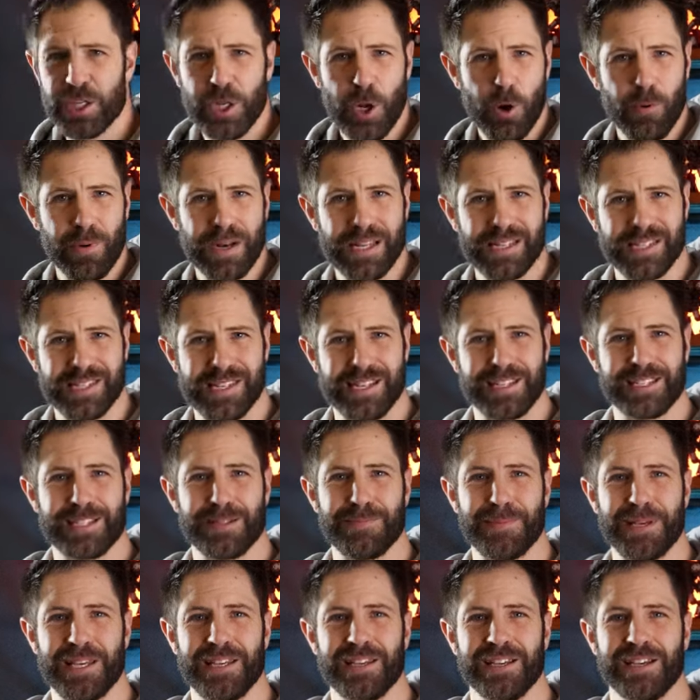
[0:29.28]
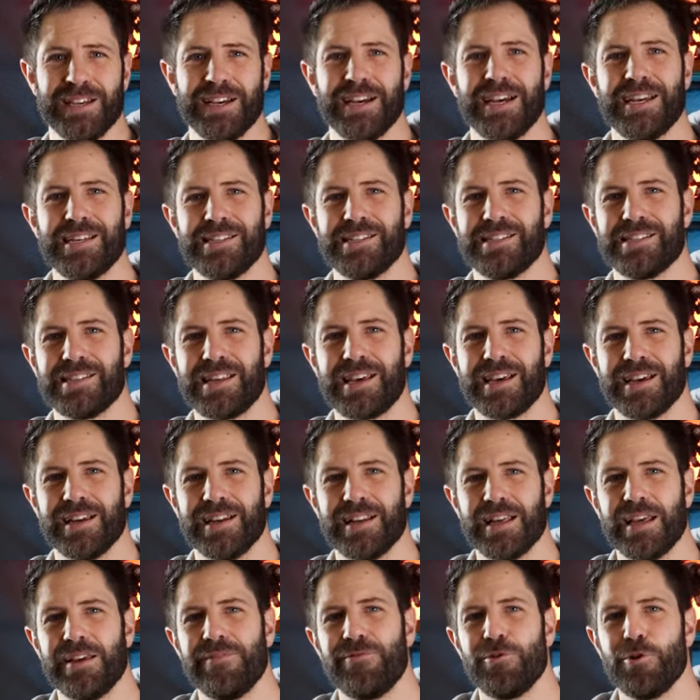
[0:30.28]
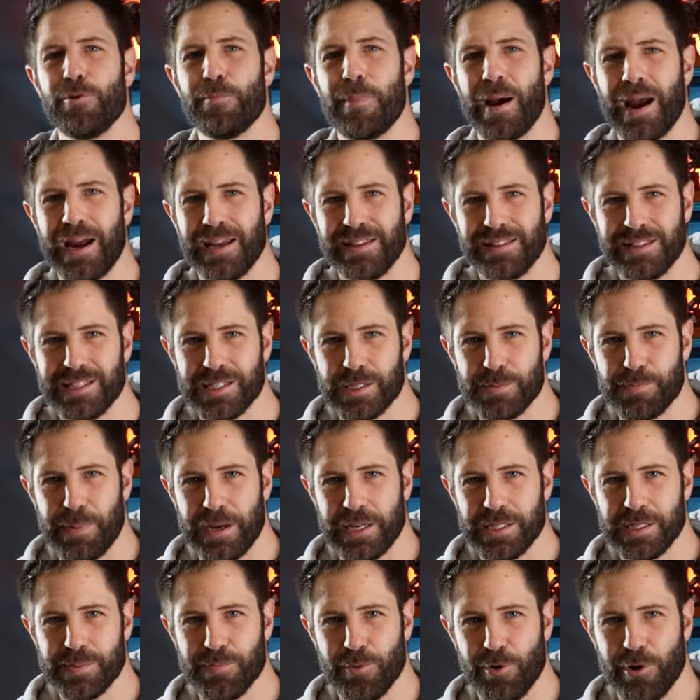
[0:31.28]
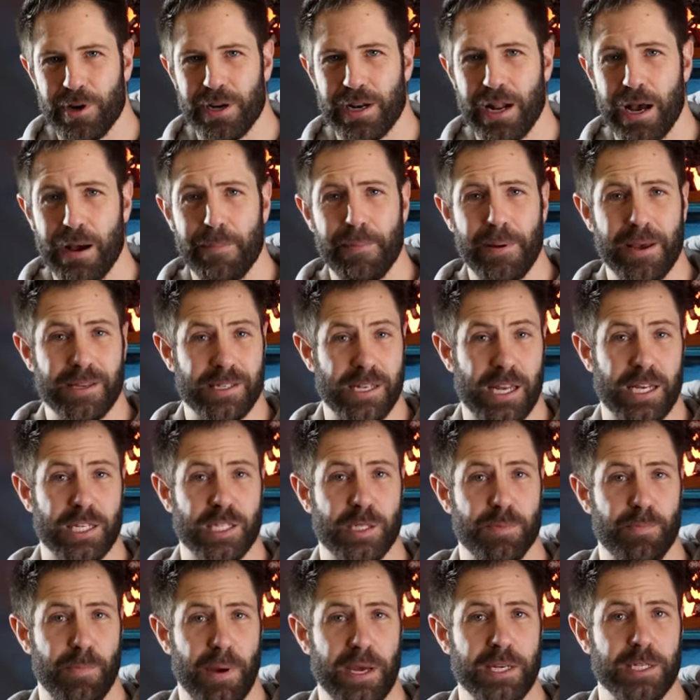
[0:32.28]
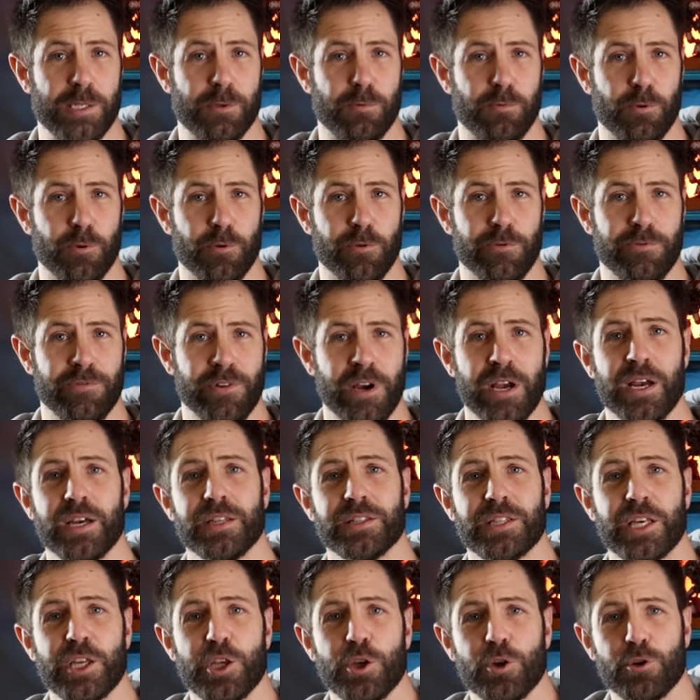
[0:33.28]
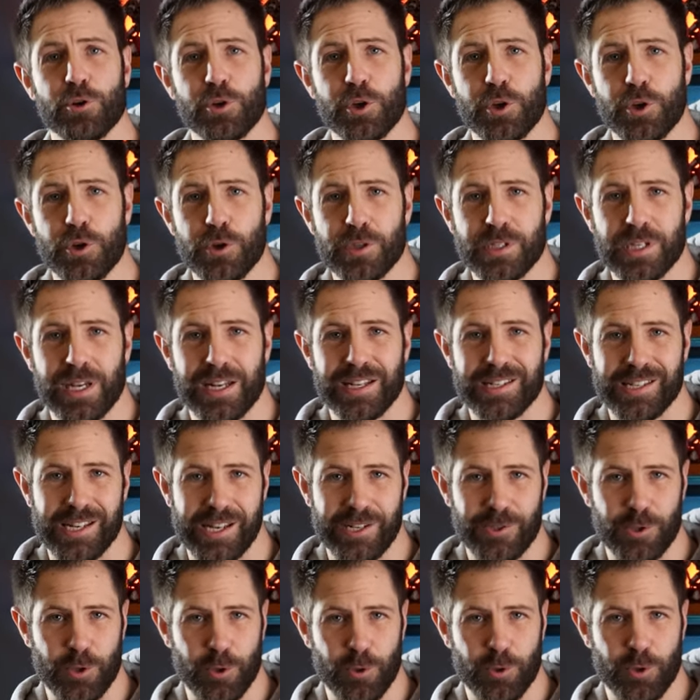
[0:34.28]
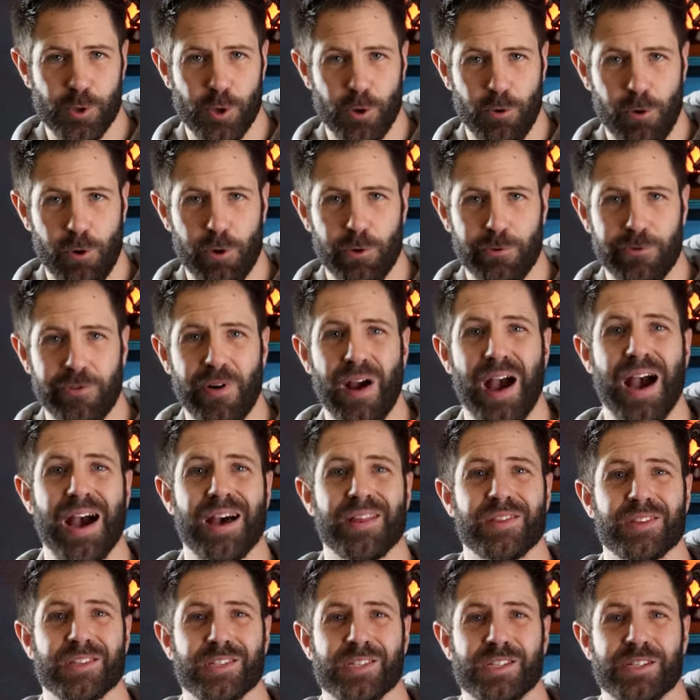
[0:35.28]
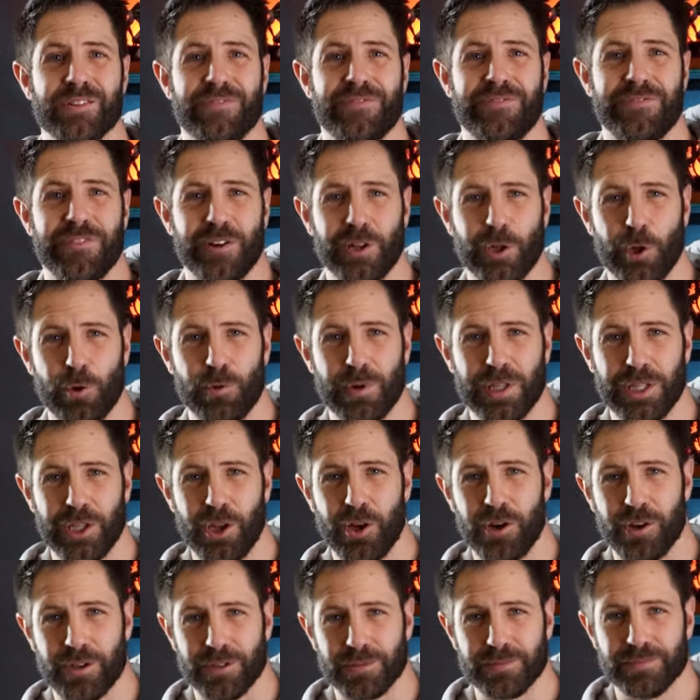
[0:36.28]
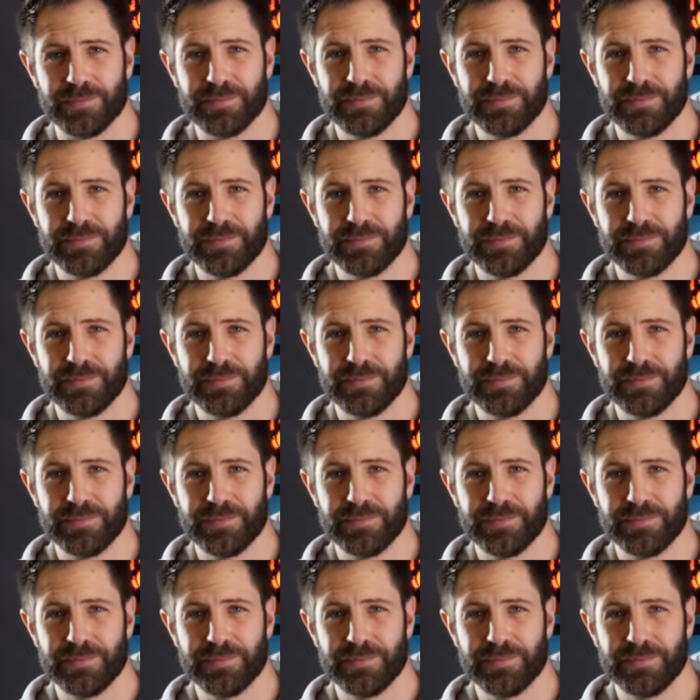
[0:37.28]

You know what he said to me? He said, if you paint this space marine up as a space wolf, then you could use it as a tutorial for others to follow along.